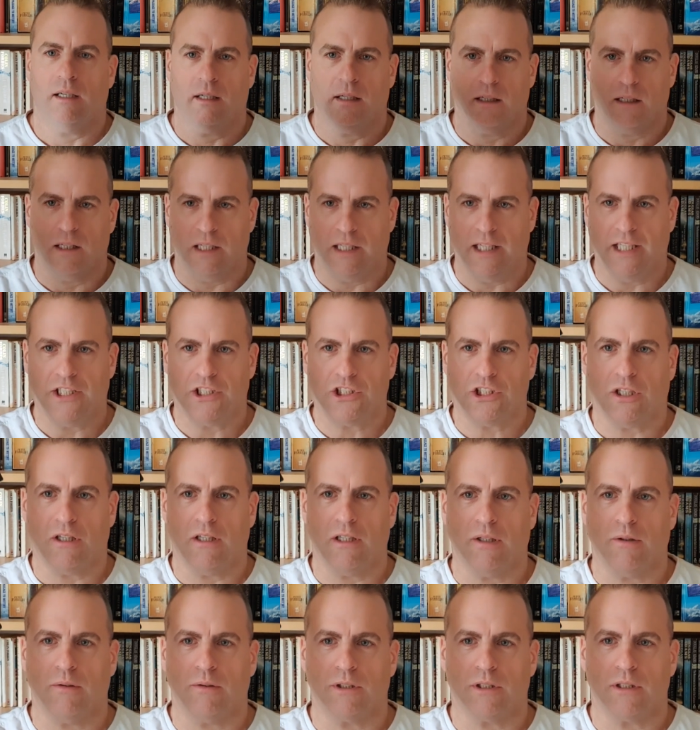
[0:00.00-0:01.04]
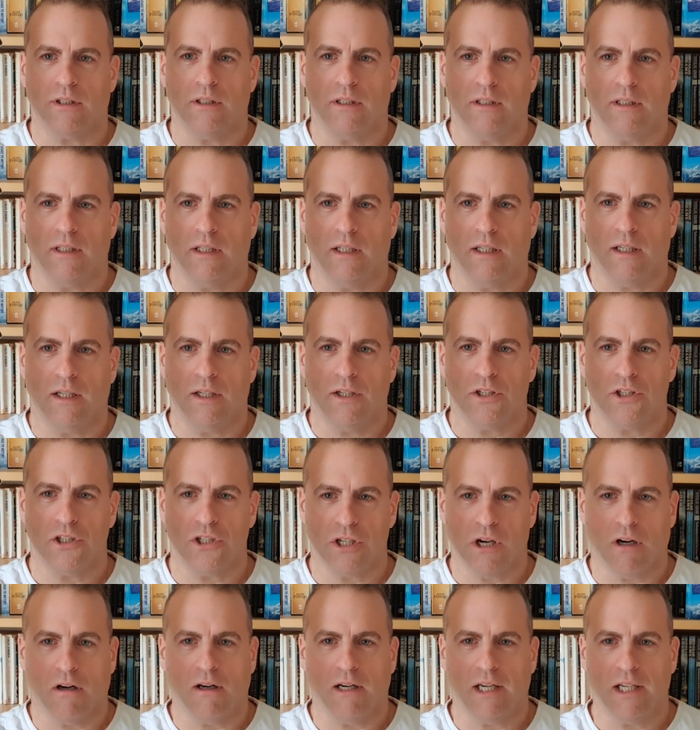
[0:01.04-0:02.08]
Lee Child,
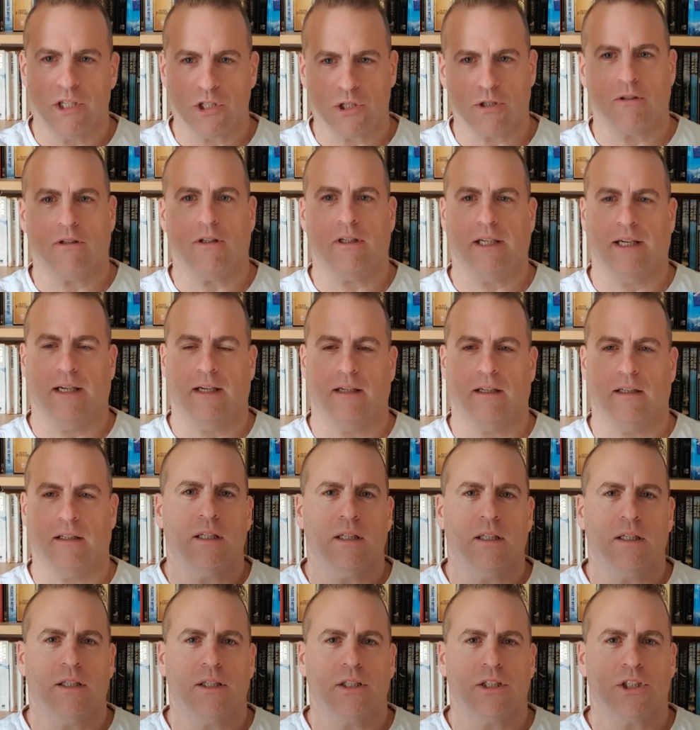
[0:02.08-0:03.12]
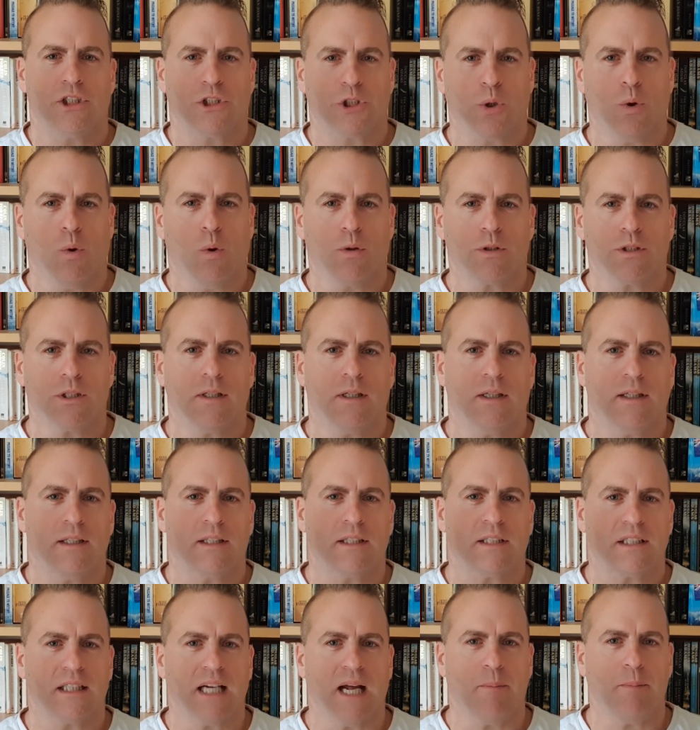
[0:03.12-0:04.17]
Die Trying. Short,
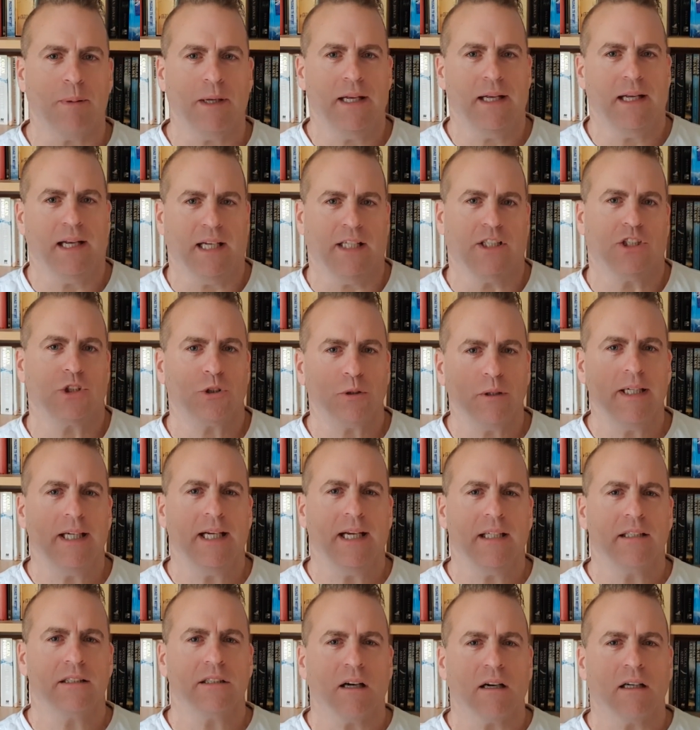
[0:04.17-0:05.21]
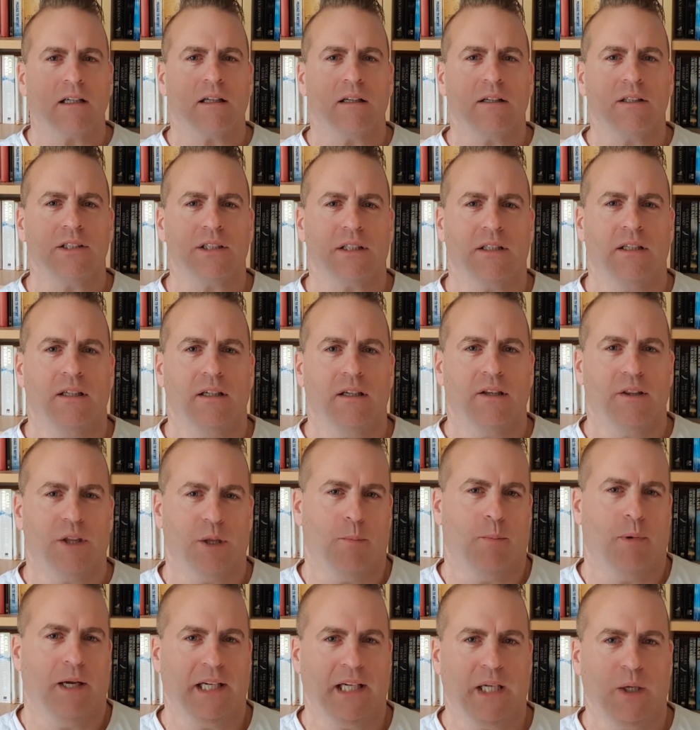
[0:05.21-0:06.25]
snappy, intriguing titles
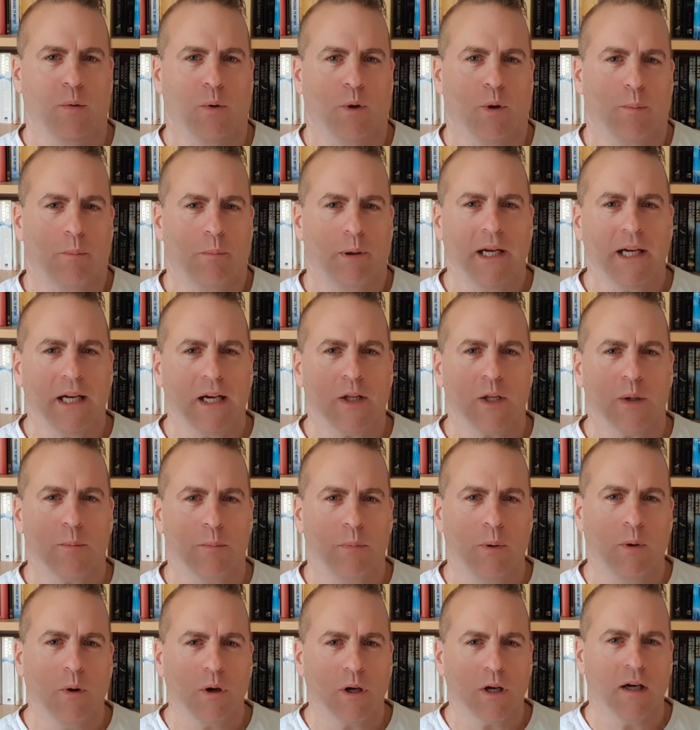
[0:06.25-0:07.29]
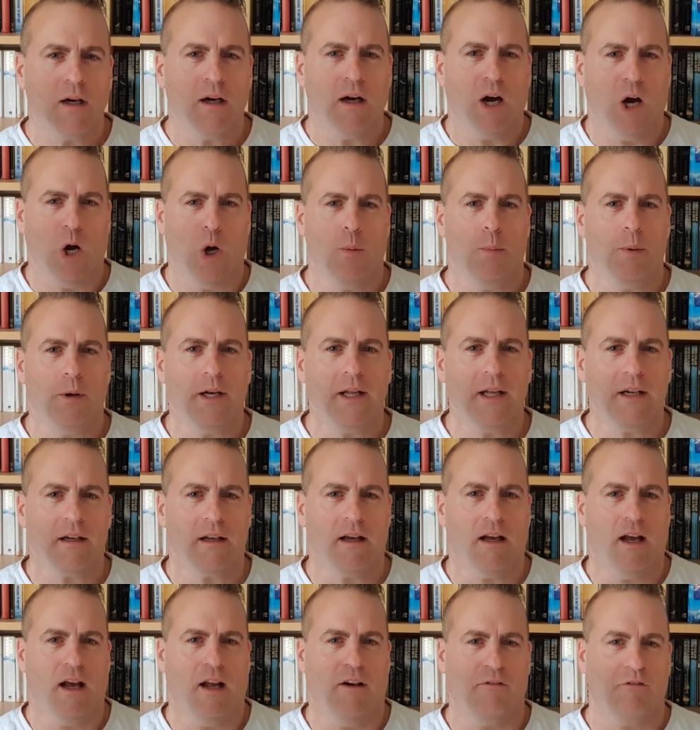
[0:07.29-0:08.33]
that make you want to pick up the book, open
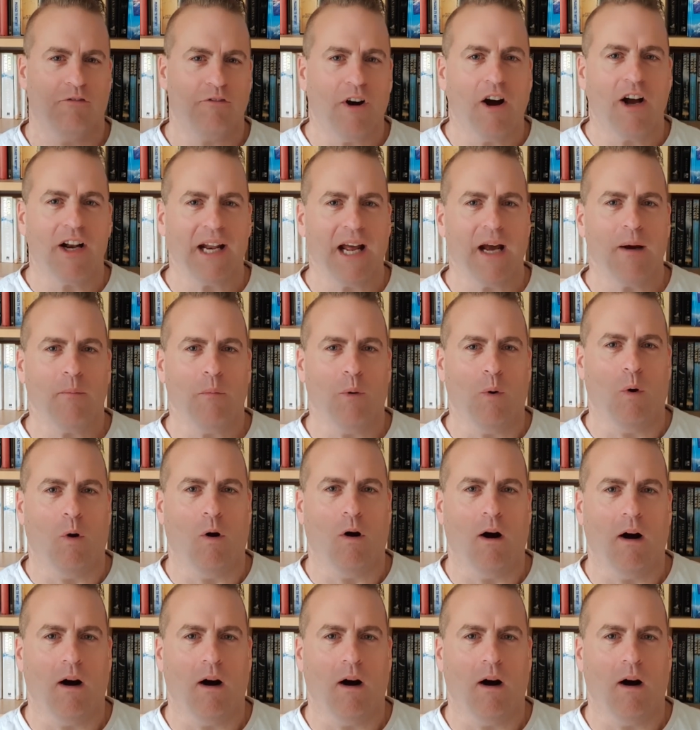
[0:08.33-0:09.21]
it, and find out more.